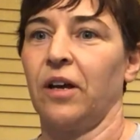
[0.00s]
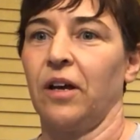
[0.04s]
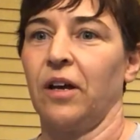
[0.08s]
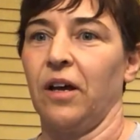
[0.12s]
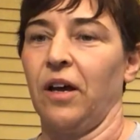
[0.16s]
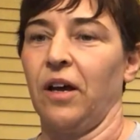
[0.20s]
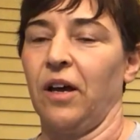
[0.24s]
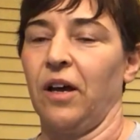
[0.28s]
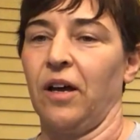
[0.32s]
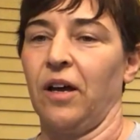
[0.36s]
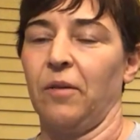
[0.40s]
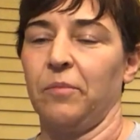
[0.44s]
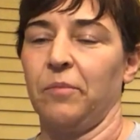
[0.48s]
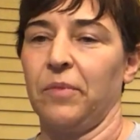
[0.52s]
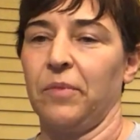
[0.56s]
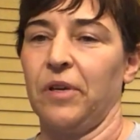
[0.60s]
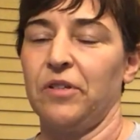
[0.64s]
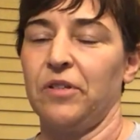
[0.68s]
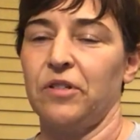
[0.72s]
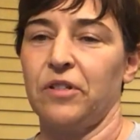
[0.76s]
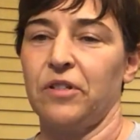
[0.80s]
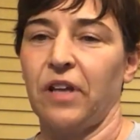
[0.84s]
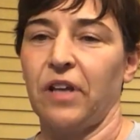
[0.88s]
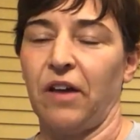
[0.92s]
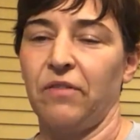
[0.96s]

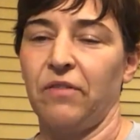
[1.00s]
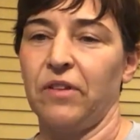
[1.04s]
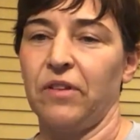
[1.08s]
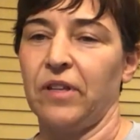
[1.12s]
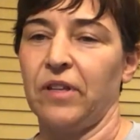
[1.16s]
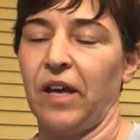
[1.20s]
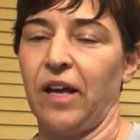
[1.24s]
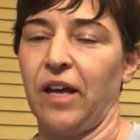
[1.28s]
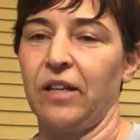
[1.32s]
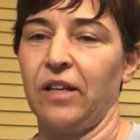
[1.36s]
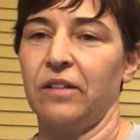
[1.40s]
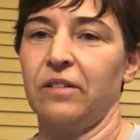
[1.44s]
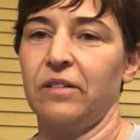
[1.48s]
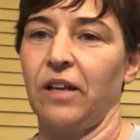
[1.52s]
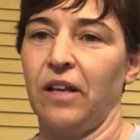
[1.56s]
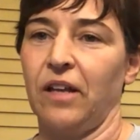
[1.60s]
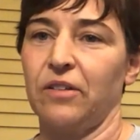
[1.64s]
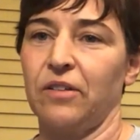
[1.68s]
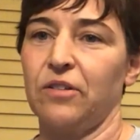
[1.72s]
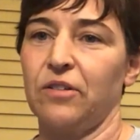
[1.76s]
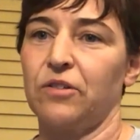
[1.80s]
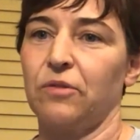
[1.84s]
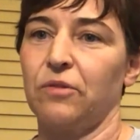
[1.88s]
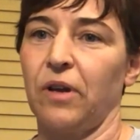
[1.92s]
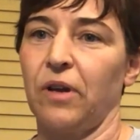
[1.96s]
And just having that
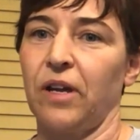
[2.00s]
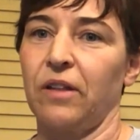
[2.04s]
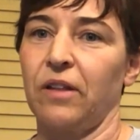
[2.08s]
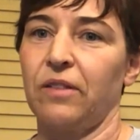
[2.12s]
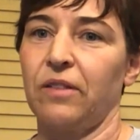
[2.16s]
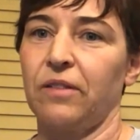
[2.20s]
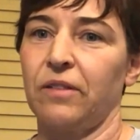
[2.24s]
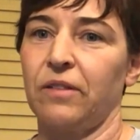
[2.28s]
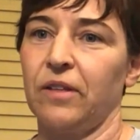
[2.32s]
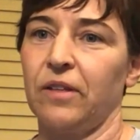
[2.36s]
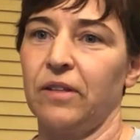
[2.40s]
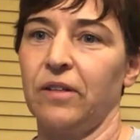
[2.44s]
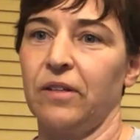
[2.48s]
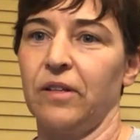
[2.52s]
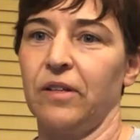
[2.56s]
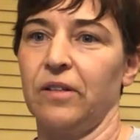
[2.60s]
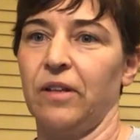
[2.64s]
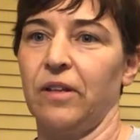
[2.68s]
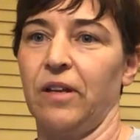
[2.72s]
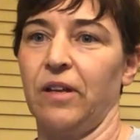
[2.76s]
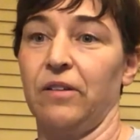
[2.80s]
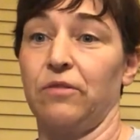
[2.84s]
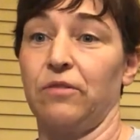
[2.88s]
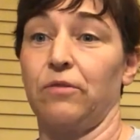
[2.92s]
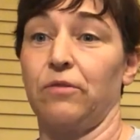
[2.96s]
strength
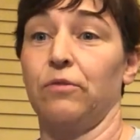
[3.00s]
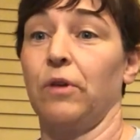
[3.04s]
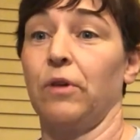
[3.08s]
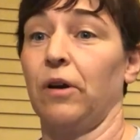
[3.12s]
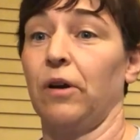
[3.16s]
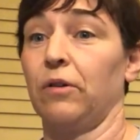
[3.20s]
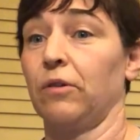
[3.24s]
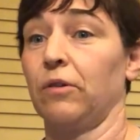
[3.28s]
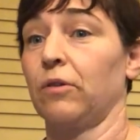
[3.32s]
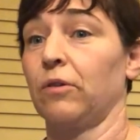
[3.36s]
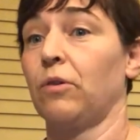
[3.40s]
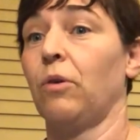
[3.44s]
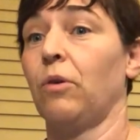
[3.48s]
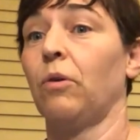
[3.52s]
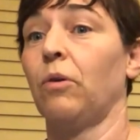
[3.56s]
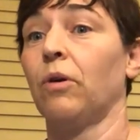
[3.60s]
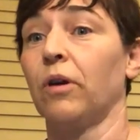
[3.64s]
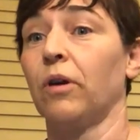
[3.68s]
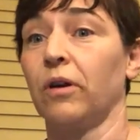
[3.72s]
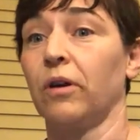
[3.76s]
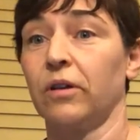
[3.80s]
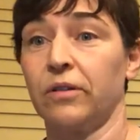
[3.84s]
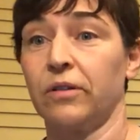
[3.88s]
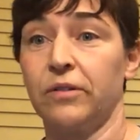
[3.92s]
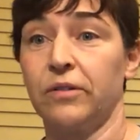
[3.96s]
in throughout your
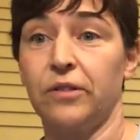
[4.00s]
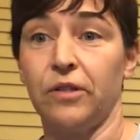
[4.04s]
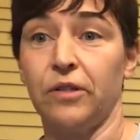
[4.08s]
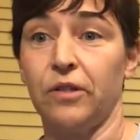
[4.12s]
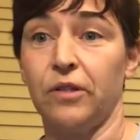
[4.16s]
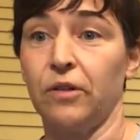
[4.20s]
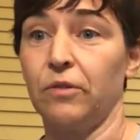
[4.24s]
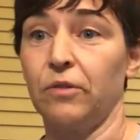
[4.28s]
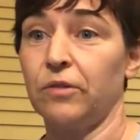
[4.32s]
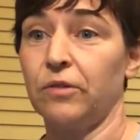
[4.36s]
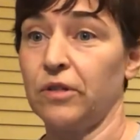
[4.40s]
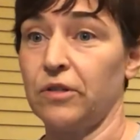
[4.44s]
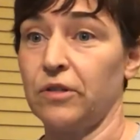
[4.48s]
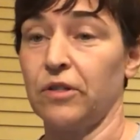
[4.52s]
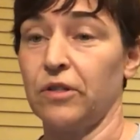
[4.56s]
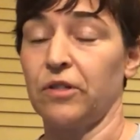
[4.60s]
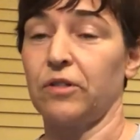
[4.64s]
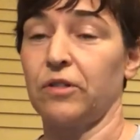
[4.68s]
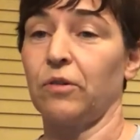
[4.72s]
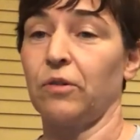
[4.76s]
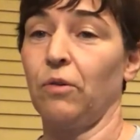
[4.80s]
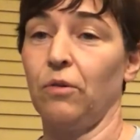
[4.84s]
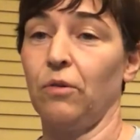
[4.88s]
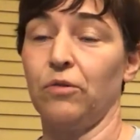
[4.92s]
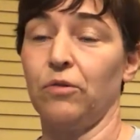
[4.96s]
core too, to
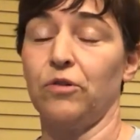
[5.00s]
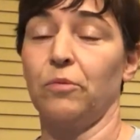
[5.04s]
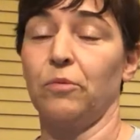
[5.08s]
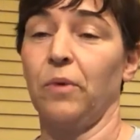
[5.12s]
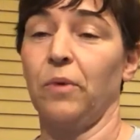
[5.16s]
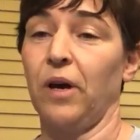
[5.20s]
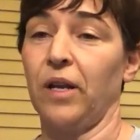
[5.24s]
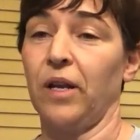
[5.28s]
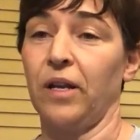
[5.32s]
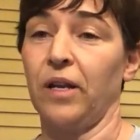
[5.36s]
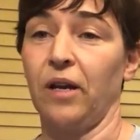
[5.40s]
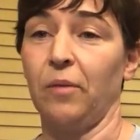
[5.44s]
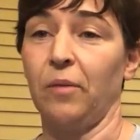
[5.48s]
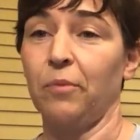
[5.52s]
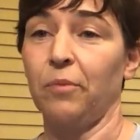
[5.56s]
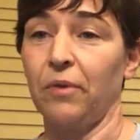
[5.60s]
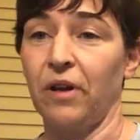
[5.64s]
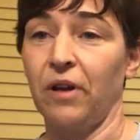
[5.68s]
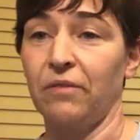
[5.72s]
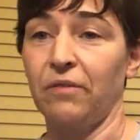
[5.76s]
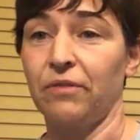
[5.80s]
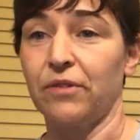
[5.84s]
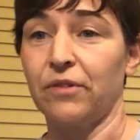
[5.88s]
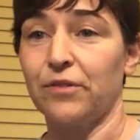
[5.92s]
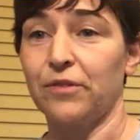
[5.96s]
just hold your body
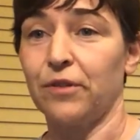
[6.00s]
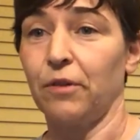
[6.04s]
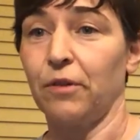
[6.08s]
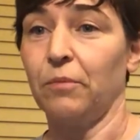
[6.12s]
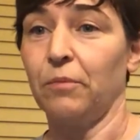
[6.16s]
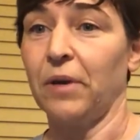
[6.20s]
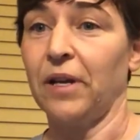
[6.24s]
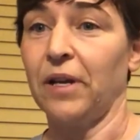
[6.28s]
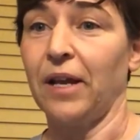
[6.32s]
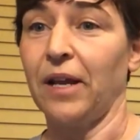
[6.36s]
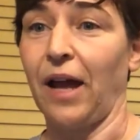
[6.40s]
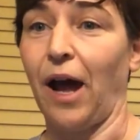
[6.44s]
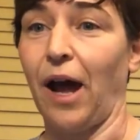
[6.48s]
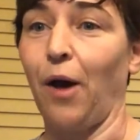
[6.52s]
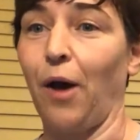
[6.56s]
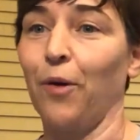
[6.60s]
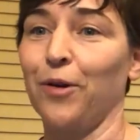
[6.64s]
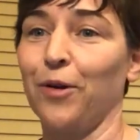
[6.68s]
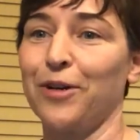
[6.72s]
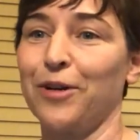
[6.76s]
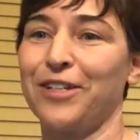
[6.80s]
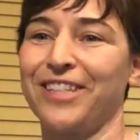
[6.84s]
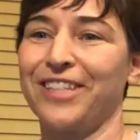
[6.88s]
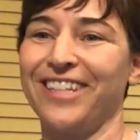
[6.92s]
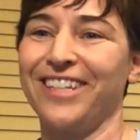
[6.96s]
upright for so many
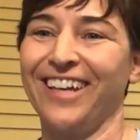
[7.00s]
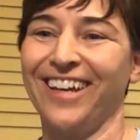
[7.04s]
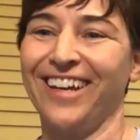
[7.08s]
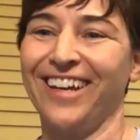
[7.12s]
hours.